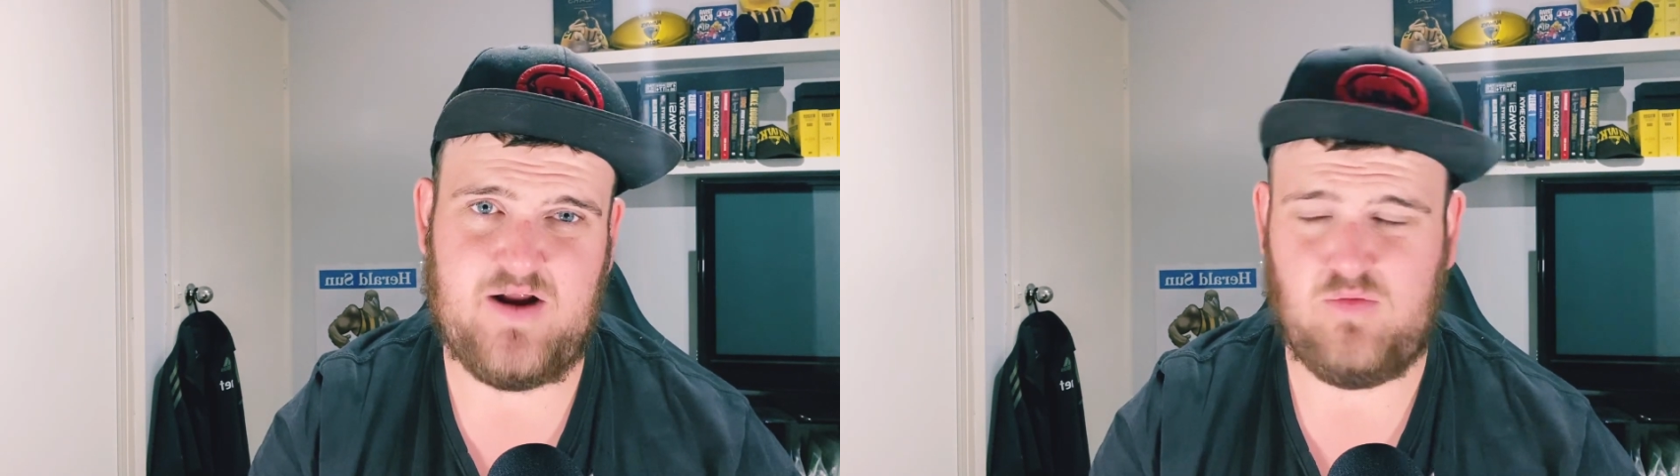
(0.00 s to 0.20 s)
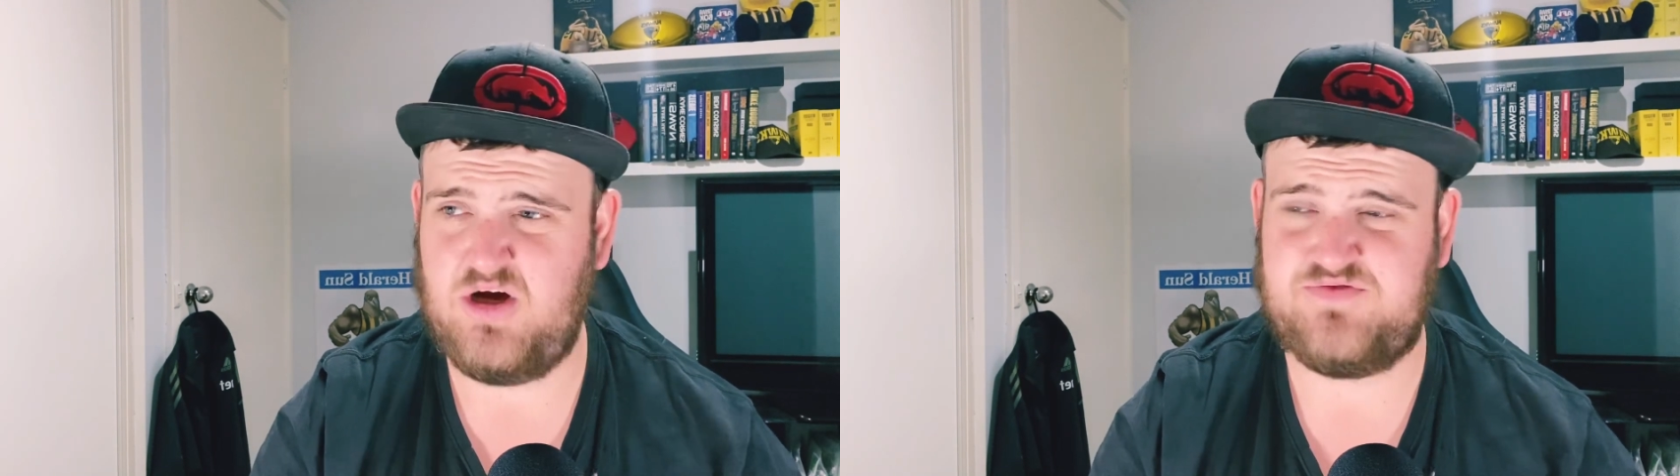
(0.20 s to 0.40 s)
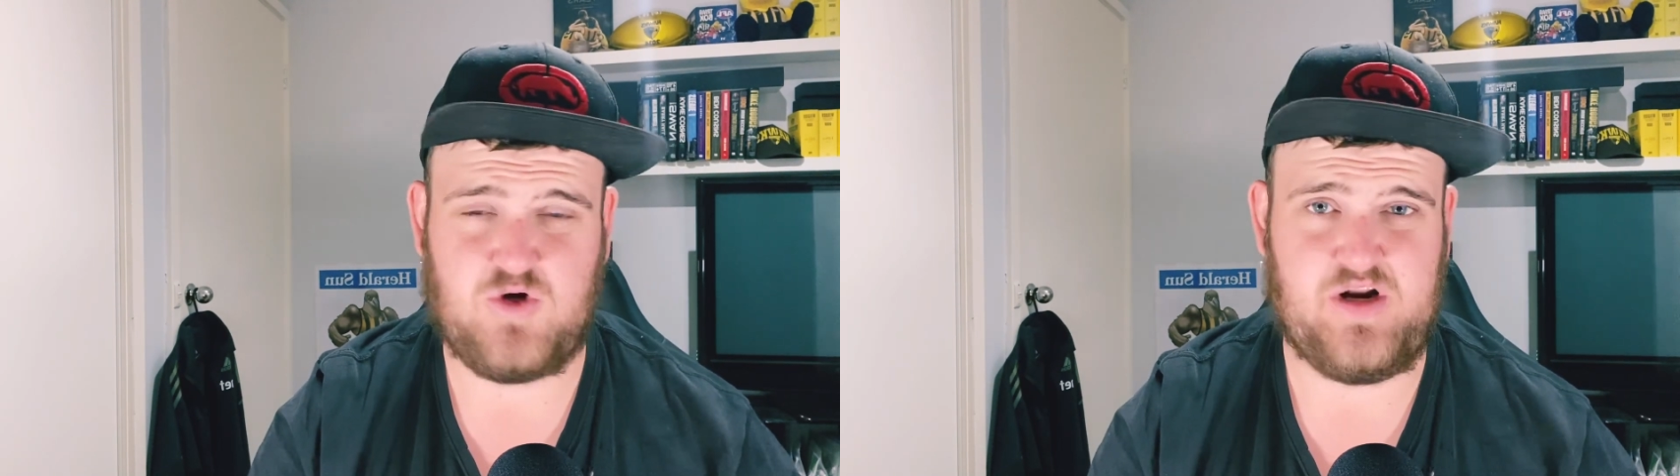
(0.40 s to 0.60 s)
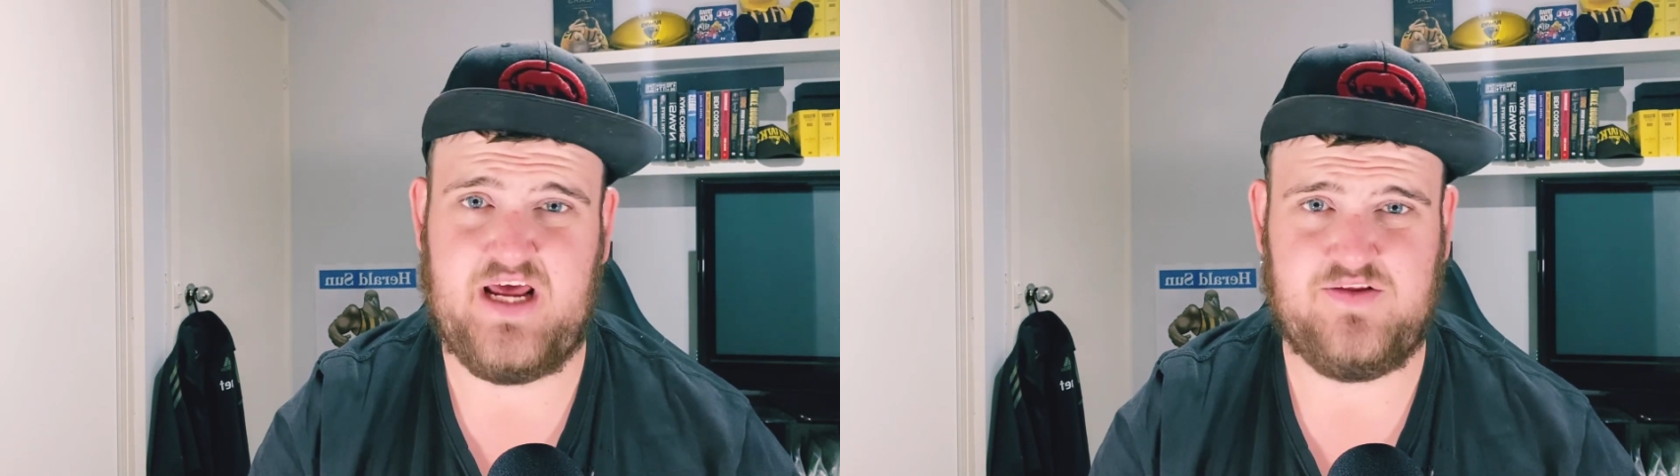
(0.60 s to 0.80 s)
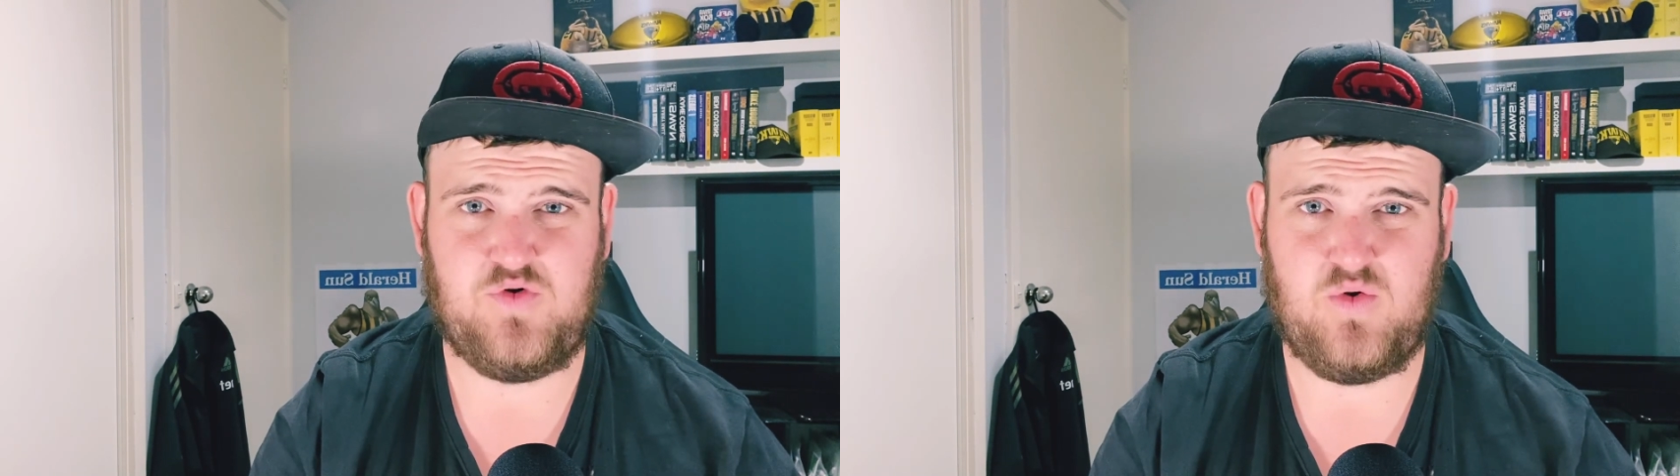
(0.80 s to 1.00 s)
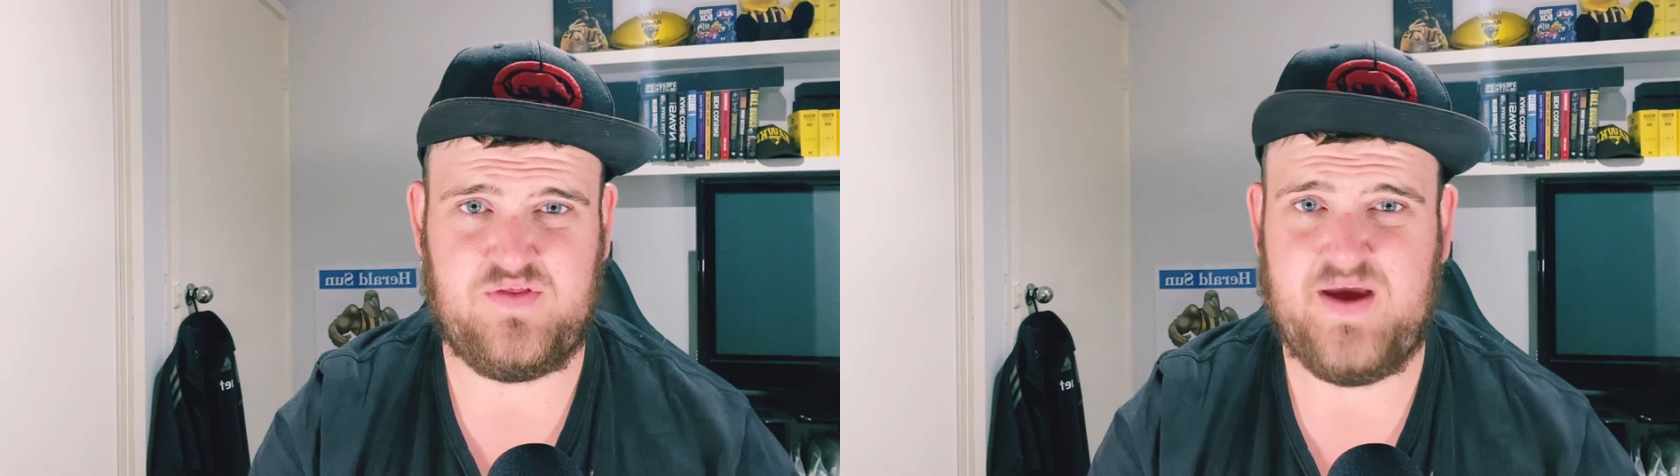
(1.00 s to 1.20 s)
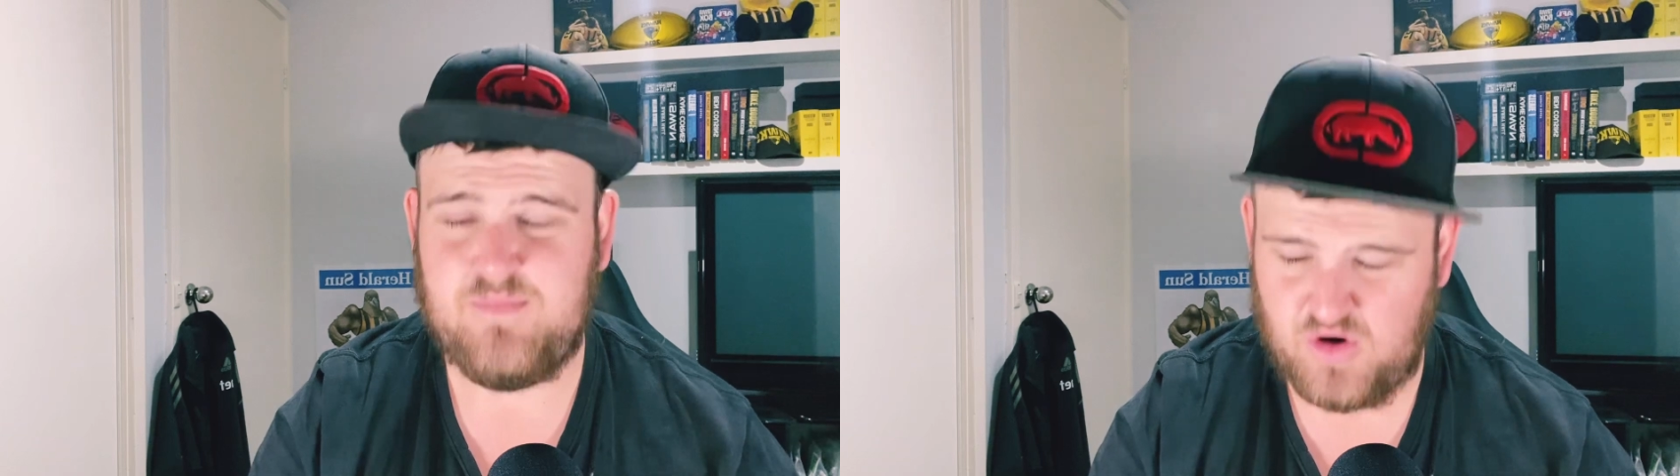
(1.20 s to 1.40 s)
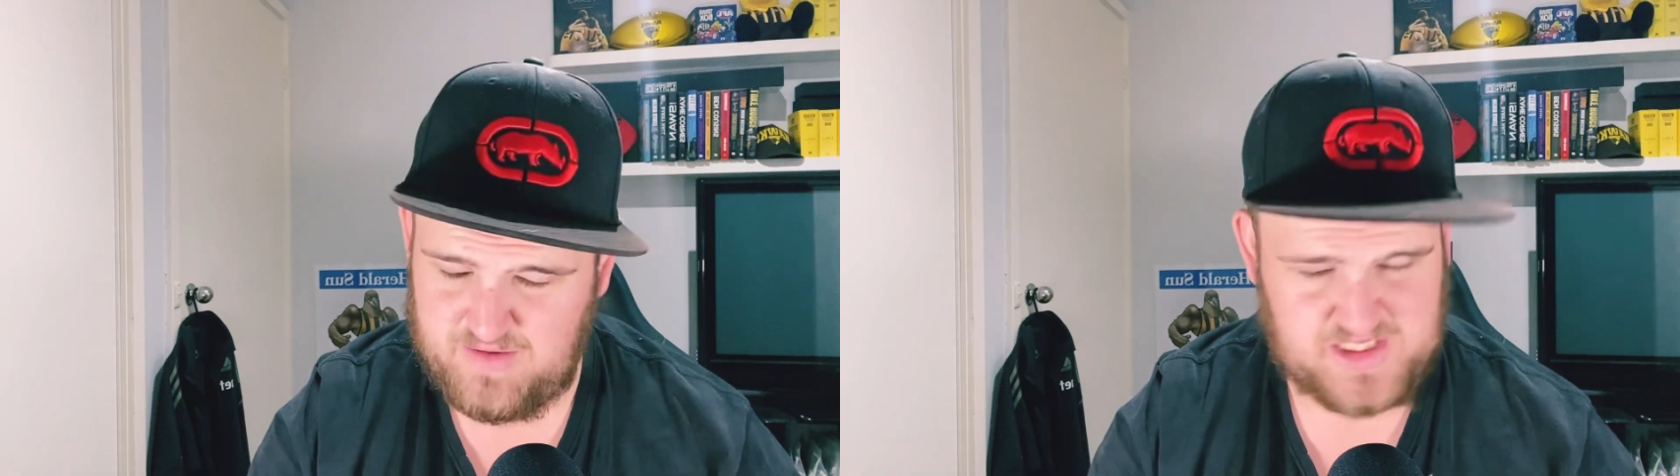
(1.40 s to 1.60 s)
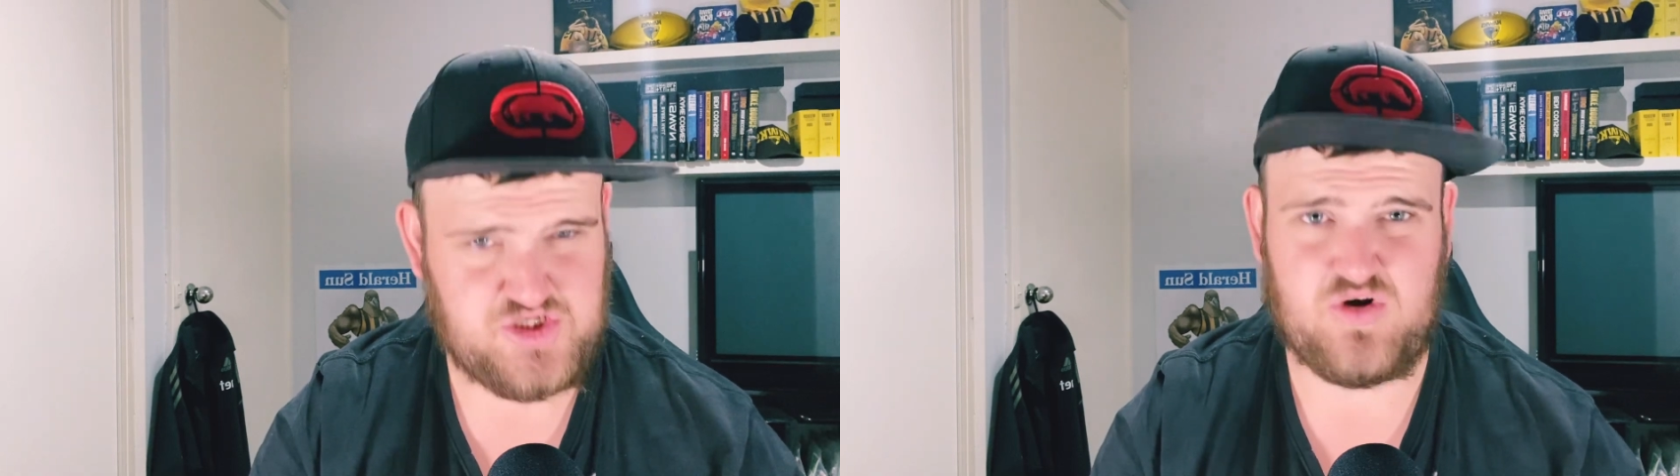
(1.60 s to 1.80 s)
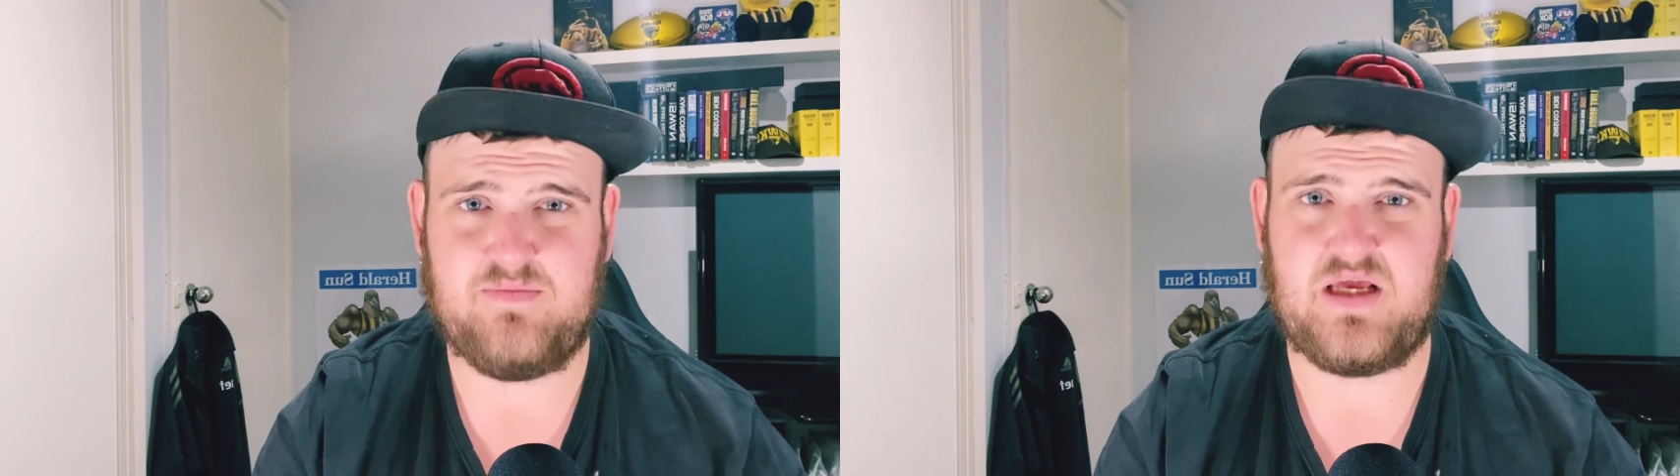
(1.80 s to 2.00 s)
Almost forgot how to talk then, but I am
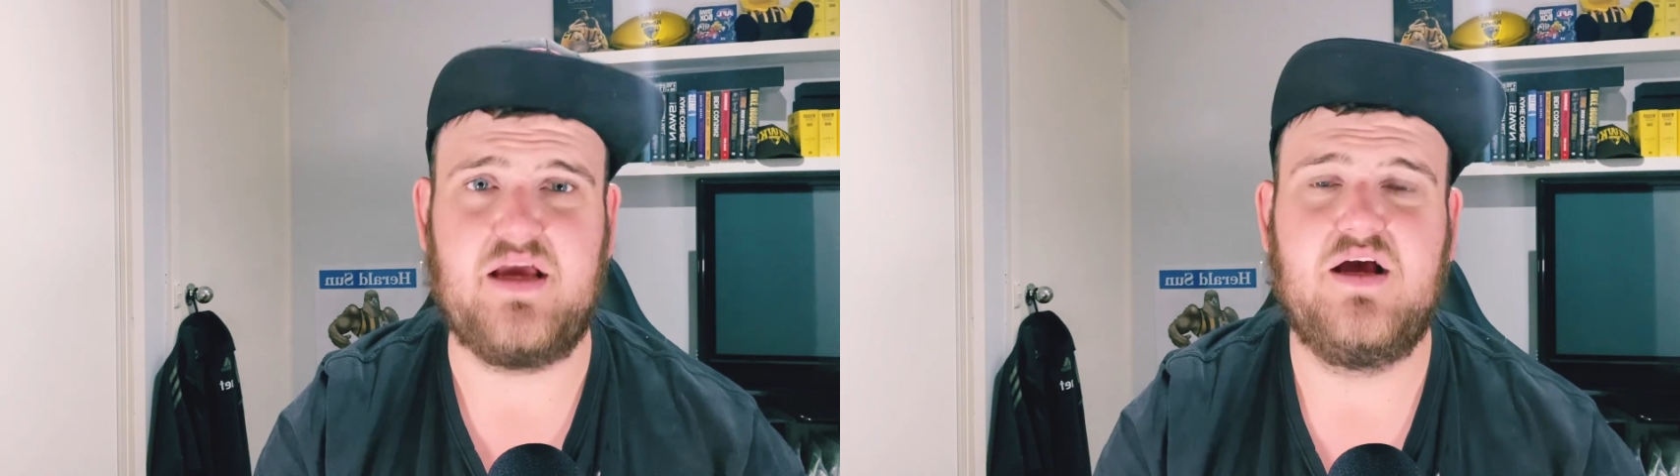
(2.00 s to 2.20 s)
extremely